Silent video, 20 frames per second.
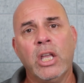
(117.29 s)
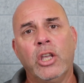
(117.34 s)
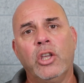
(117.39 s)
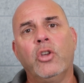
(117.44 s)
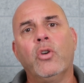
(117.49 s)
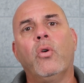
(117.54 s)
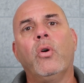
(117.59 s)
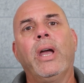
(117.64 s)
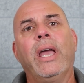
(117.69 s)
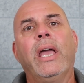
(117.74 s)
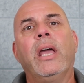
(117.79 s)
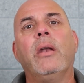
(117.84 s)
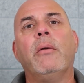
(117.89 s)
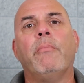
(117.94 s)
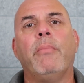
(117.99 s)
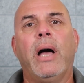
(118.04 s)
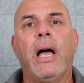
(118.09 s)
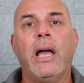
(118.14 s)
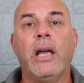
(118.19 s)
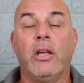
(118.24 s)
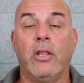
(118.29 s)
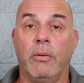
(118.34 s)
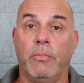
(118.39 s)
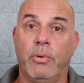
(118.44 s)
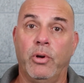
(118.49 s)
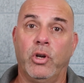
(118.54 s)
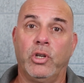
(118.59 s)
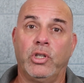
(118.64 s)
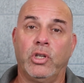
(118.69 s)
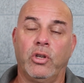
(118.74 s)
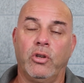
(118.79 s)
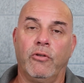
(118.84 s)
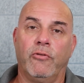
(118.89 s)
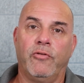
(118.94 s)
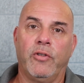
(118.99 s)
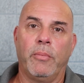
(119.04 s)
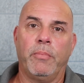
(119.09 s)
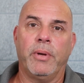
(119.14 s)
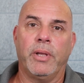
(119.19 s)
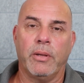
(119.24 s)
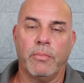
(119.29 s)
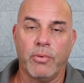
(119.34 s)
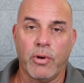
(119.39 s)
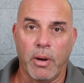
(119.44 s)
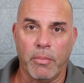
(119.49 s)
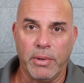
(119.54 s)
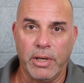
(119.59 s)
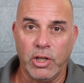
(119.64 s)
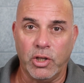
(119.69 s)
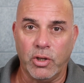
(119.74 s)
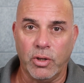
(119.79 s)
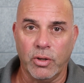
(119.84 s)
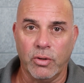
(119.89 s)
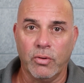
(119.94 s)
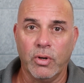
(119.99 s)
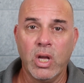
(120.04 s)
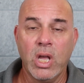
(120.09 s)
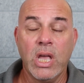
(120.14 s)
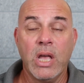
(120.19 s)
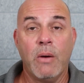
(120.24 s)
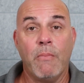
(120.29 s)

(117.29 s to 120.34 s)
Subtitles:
your end buyer, the person you're flipping the property to,